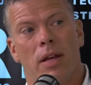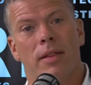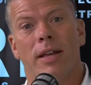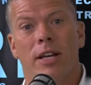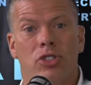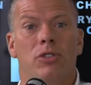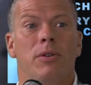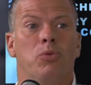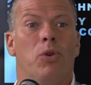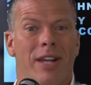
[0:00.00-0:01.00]
The issue
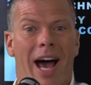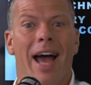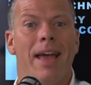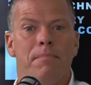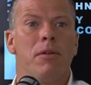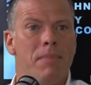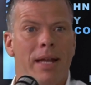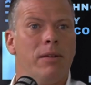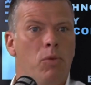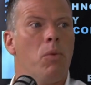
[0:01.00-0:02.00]
is we're not
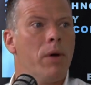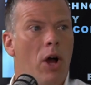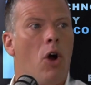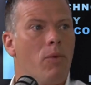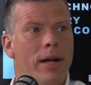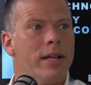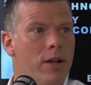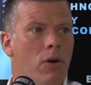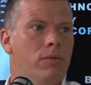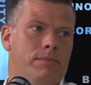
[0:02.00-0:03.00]
implementing what we already
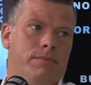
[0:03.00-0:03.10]
know.